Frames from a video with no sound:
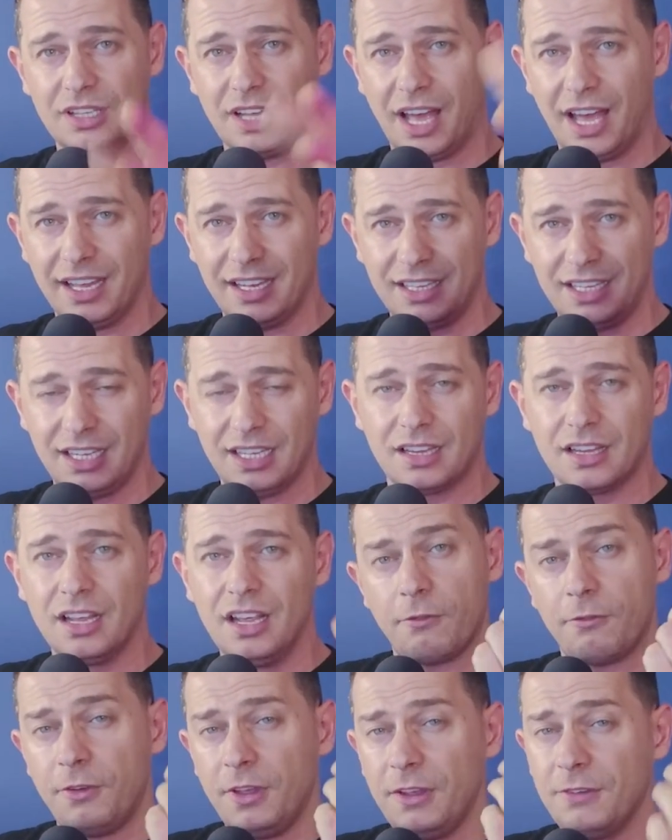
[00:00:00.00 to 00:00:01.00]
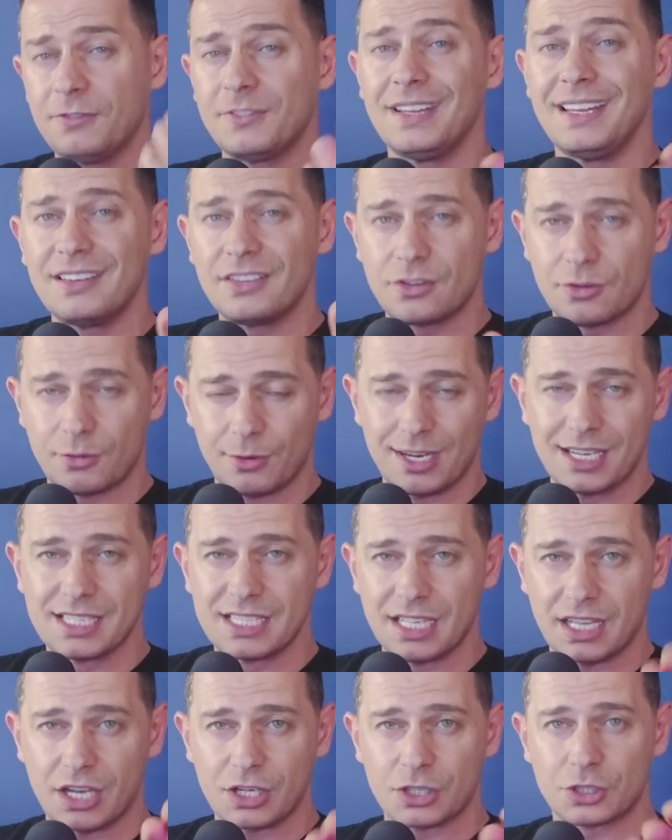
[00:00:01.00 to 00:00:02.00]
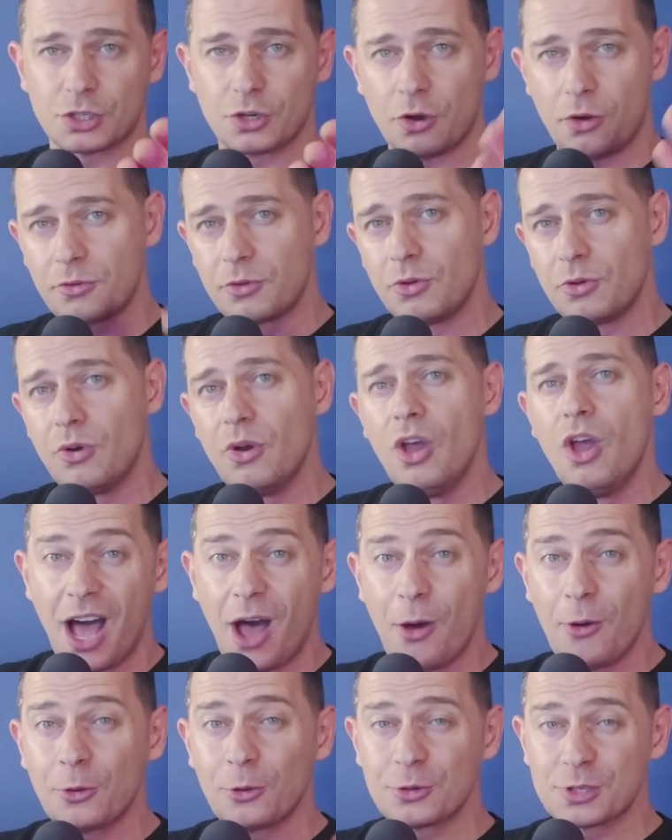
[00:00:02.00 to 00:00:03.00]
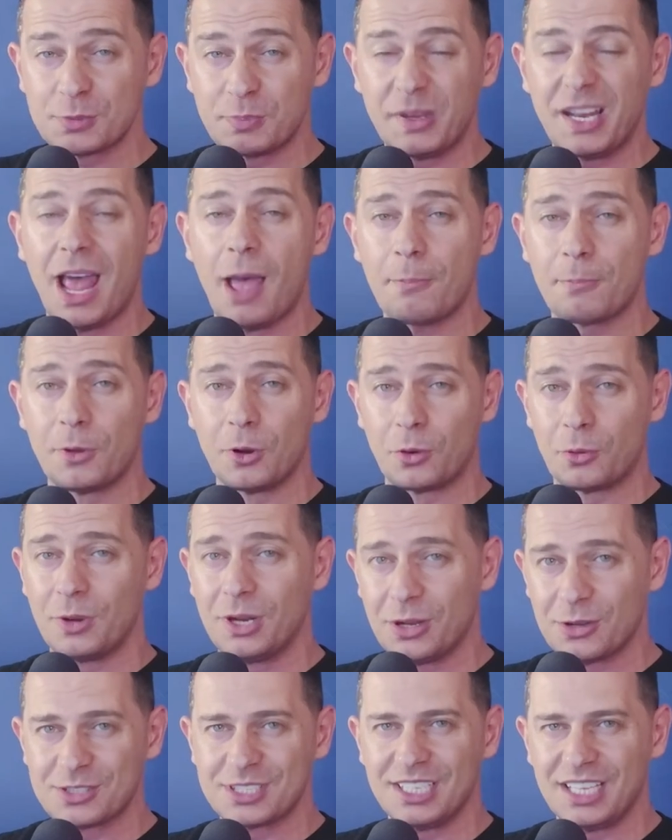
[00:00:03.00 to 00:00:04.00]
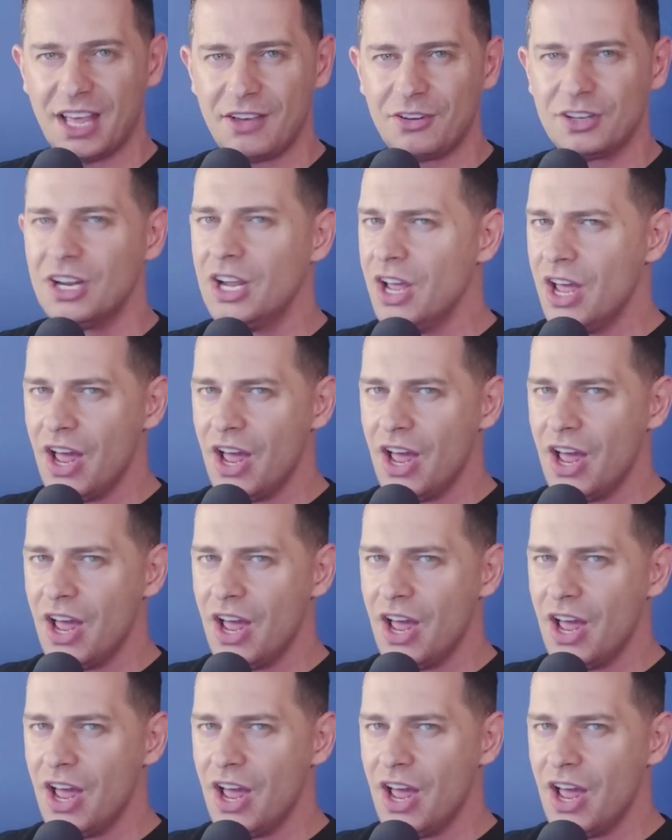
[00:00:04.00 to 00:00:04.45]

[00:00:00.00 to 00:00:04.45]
I did fifteen tricks that I show you how to speed up your Windows eleven